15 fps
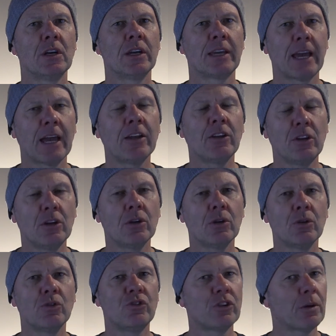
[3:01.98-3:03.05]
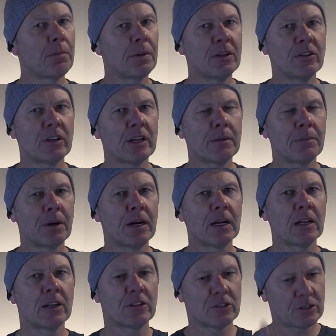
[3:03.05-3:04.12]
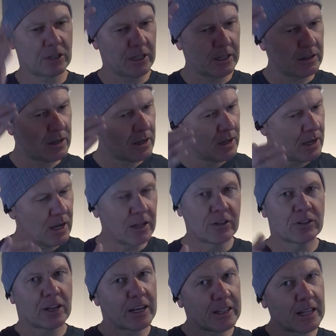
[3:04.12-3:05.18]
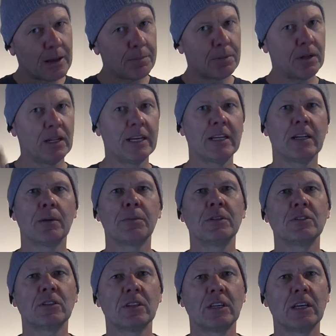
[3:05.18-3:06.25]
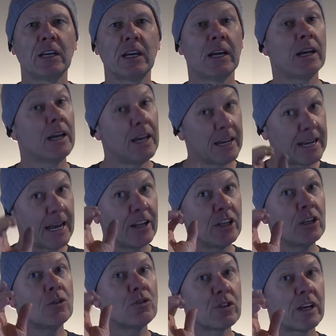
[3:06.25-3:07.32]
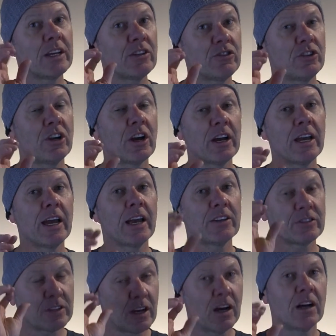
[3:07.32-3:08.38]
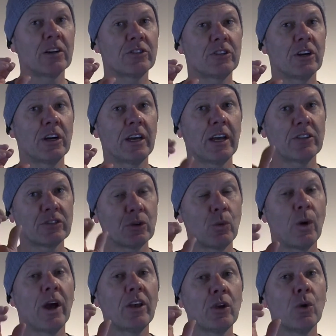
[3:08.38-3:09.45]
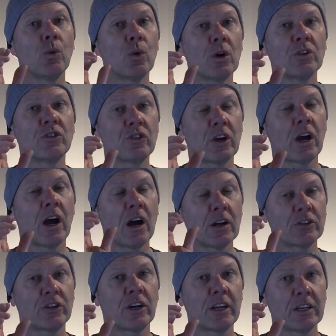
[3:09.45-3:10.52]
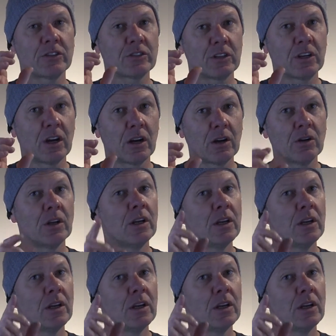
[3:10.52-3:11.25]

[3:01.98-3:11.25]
Can you jump into that pilot seat and take that plane up into the air? Can you take GIS, ArcGIS, to where you want your ArcGIS to go?